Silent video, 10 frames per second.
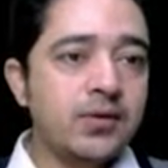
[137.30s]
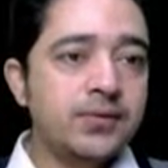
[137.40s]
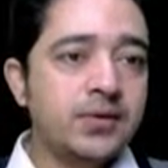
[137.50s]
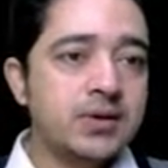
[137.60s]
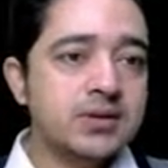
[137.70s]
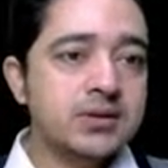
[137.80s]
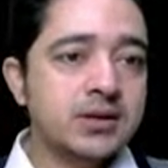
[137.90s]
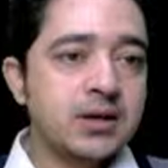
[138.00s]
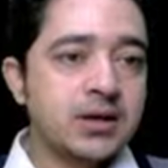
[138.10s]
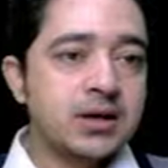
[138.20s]
first,
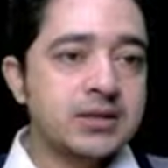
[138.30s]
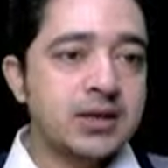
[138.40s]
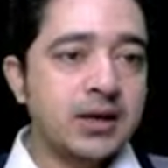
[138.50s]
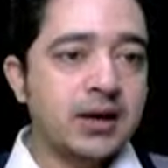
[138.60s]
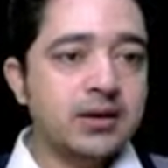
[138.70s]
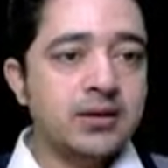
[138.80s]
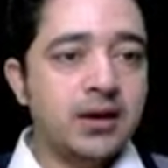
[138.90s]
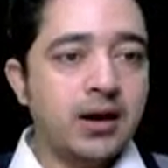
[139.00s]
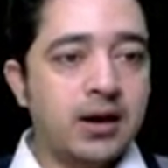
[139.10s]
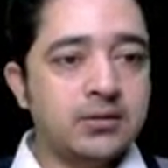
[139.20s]

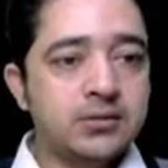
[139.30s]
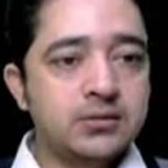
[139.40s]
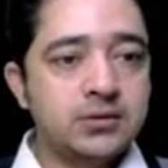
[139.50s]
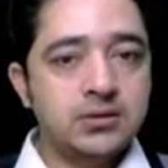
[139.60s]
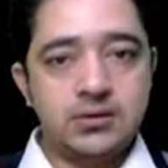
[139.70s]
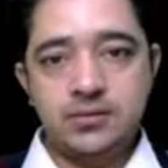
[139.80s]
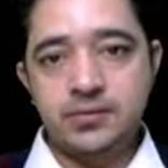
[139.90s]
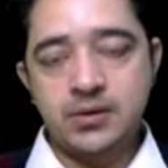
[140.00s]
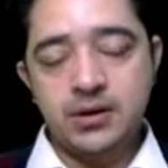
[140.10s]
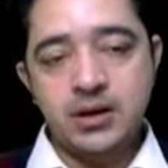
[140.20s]
second and third.
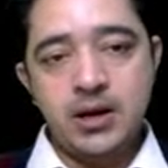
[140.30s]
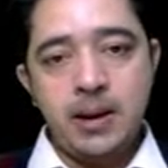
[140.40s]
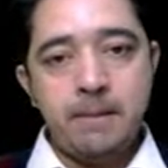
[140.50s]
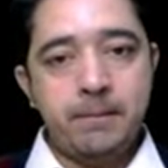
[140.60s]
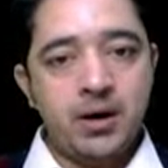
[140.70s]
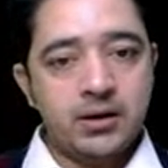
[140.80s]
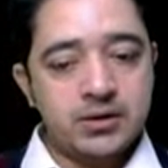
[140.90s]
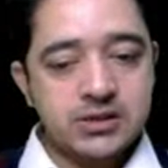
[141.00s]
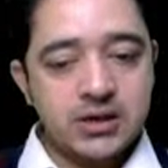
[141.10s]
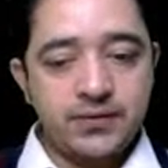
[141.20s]

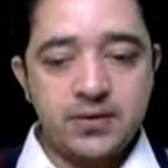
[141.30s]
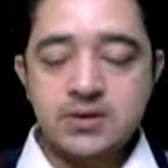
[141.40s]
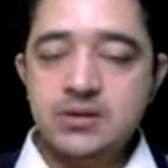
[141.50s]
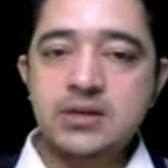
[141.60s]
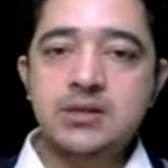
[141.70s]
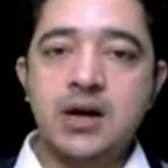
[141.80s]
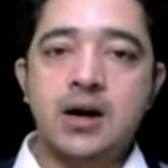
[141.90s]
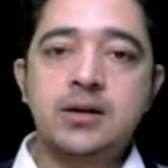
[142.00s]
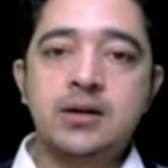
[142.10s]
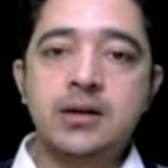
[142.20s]
Question first is
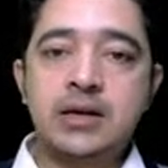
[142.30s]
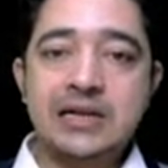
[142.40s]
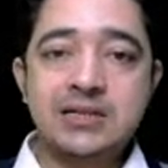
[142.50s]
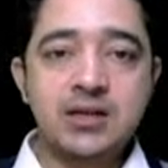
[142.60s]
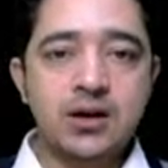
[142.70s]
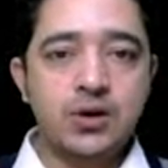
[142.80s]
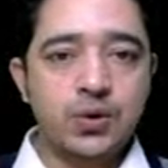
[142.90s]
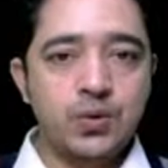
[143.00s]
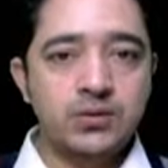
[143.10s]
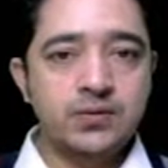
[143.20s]
that, is the
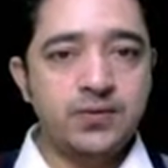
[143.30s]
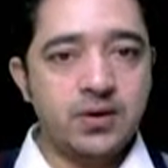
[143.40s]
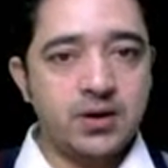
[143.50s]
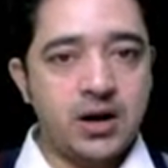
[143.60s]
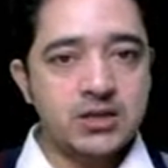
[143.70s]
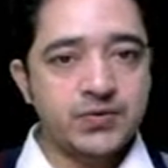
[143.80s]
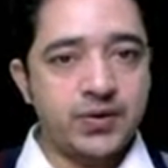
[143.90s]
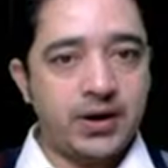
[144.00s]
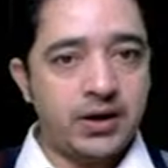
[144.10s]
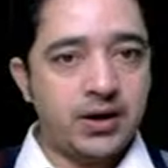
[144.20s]
growth forecast for
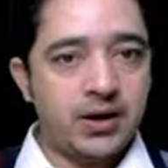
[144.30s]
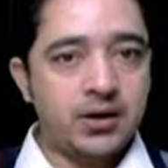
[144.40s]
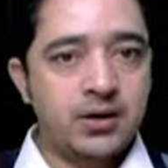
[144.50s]
India